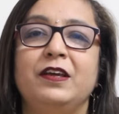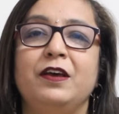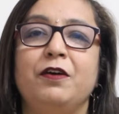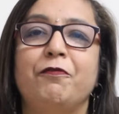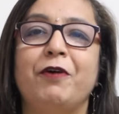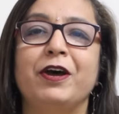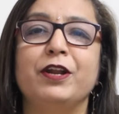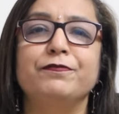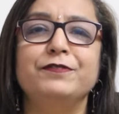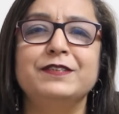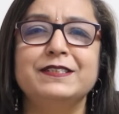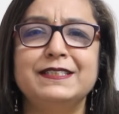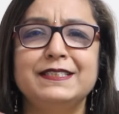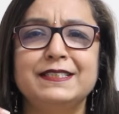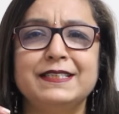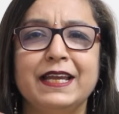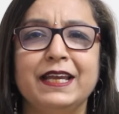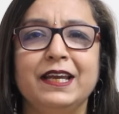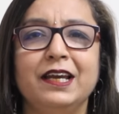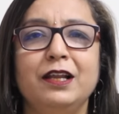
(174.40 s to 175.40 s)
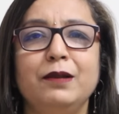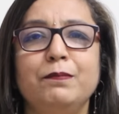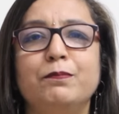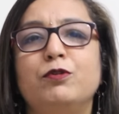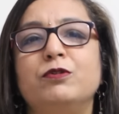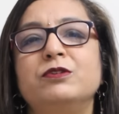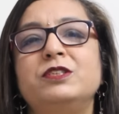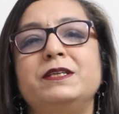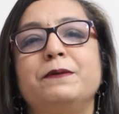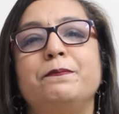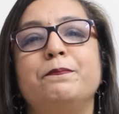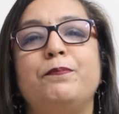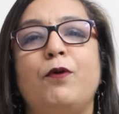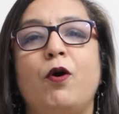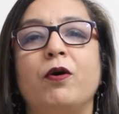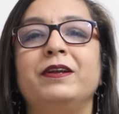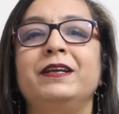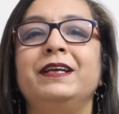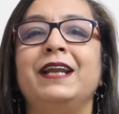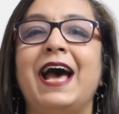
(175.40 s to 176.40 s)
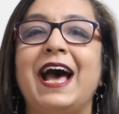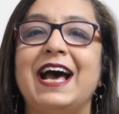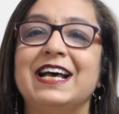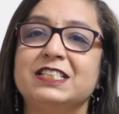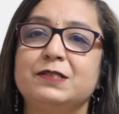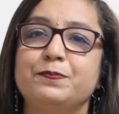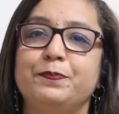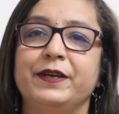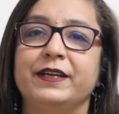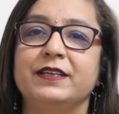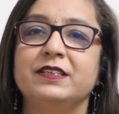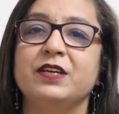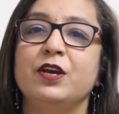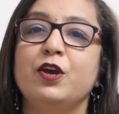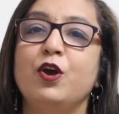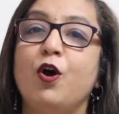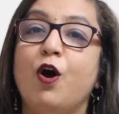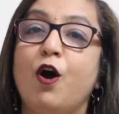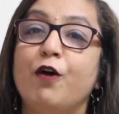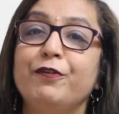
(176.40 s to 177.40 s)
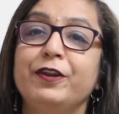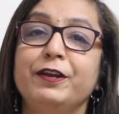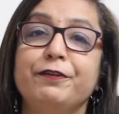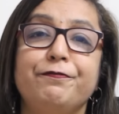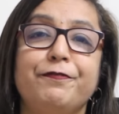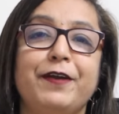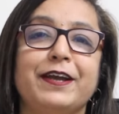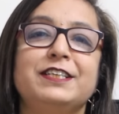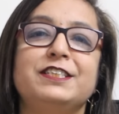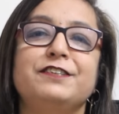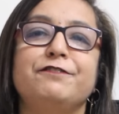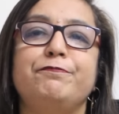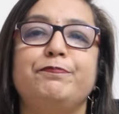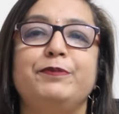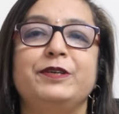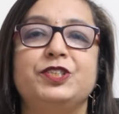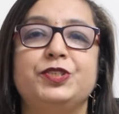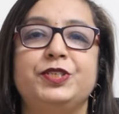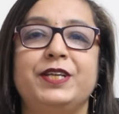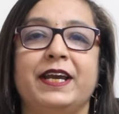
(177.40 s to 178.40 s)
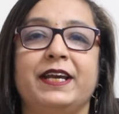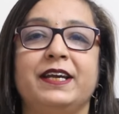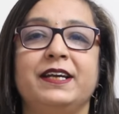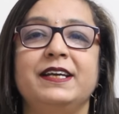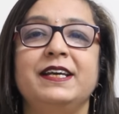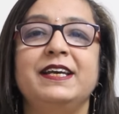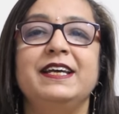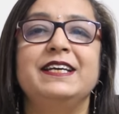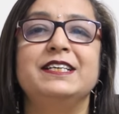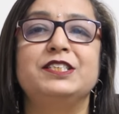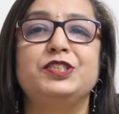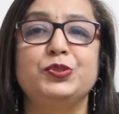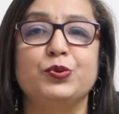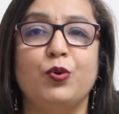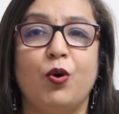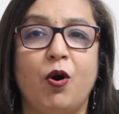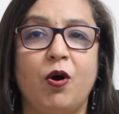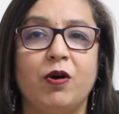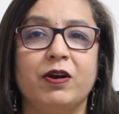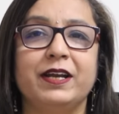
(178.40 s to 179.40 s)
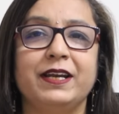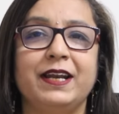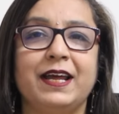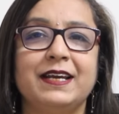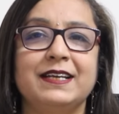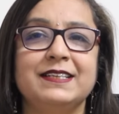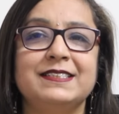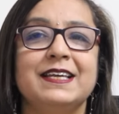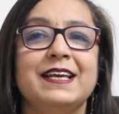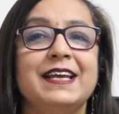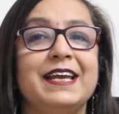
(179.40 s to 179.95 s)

One of the single most important aspect of an effective pitch deck is to organize